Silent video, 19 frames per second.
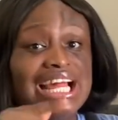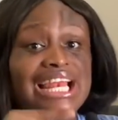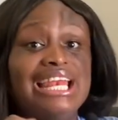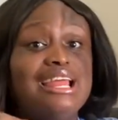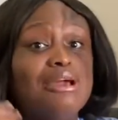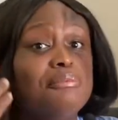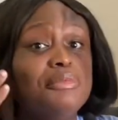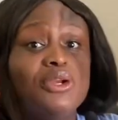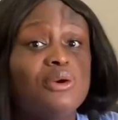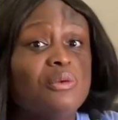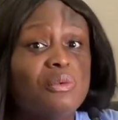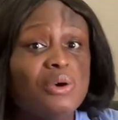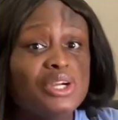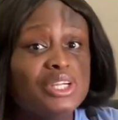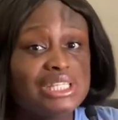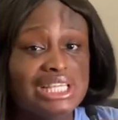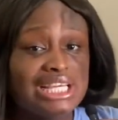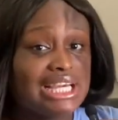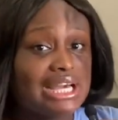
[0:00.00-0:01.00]
Let me know
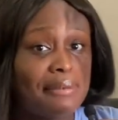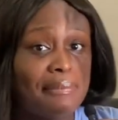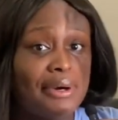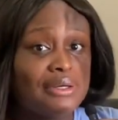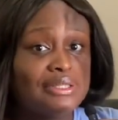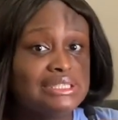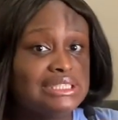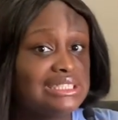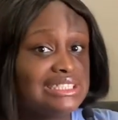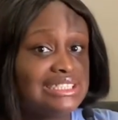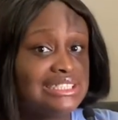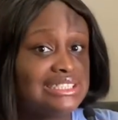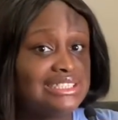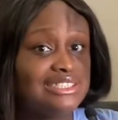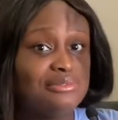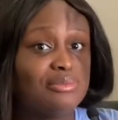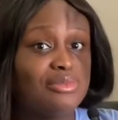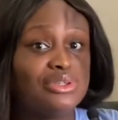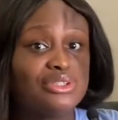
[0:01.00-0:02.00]
what you think about it.
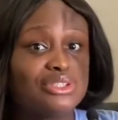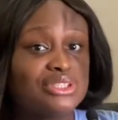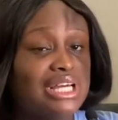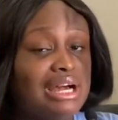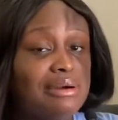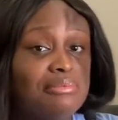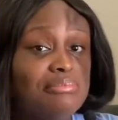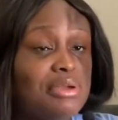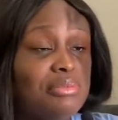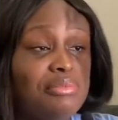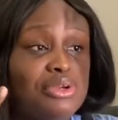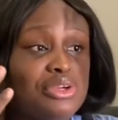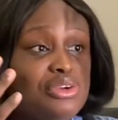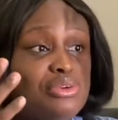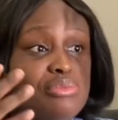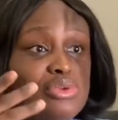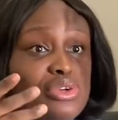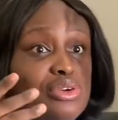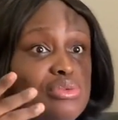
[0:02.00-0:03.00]
You must not, maybe
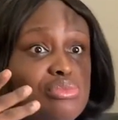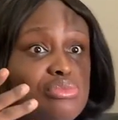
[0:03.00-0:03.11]
you